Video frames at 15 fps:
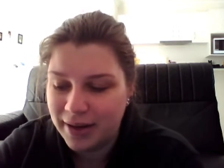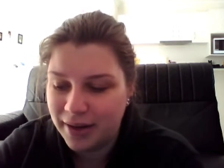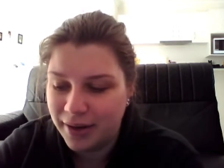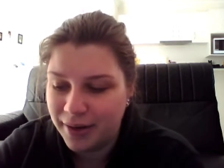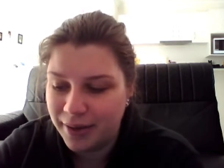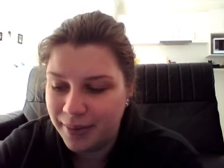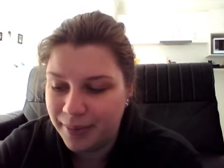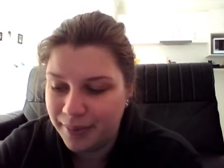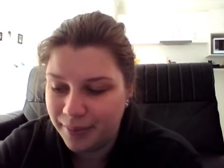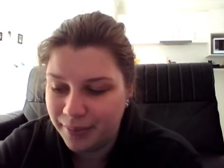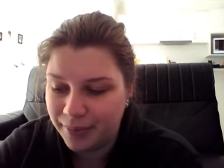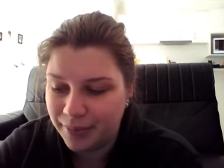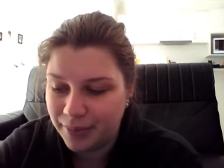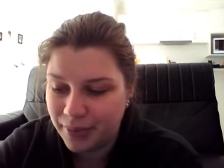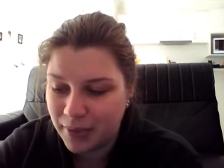
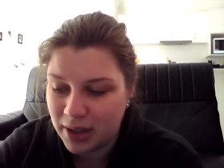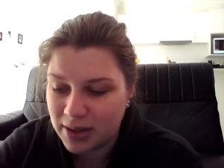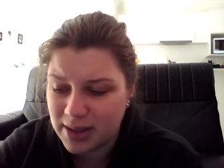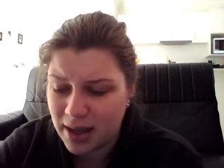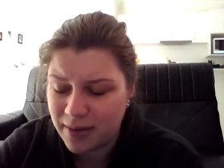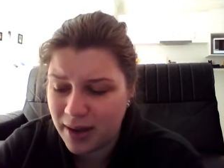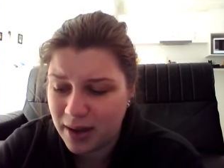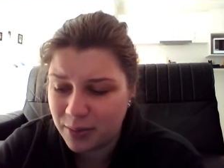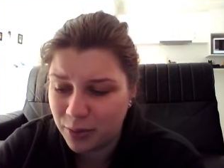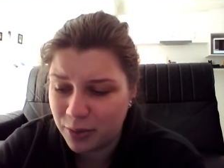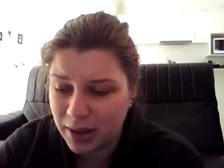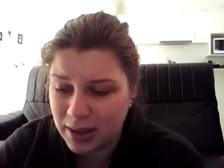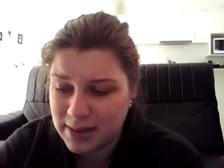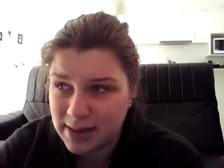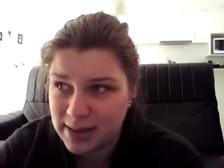Because um, I've had
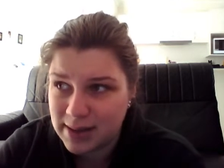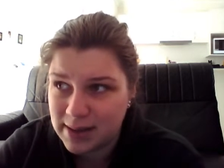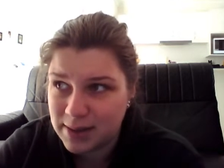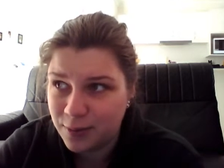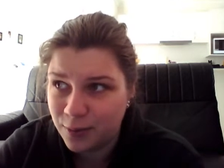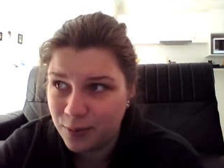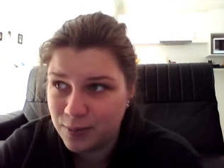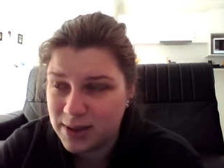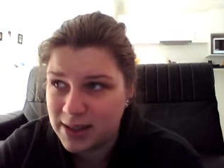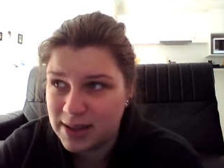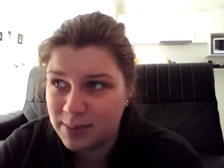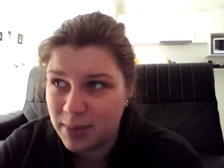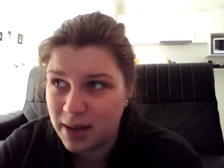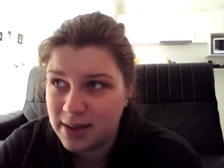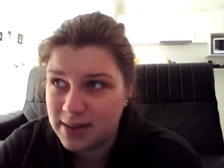morning sickness
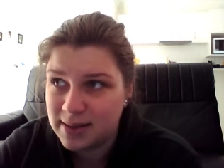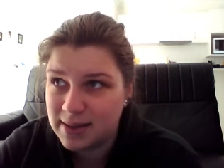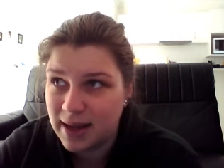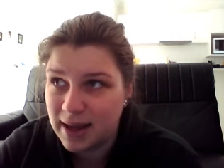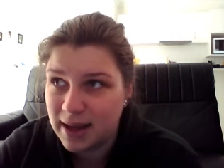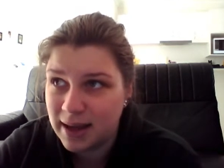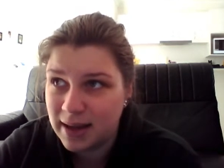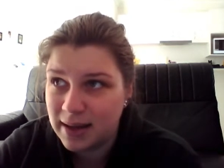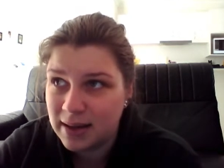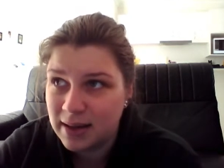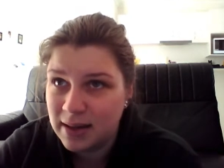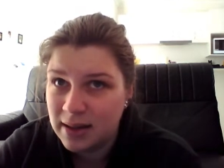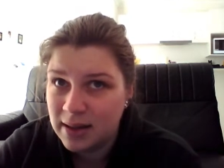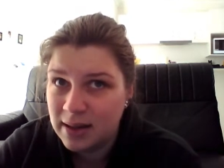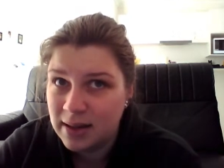since Mother's Day,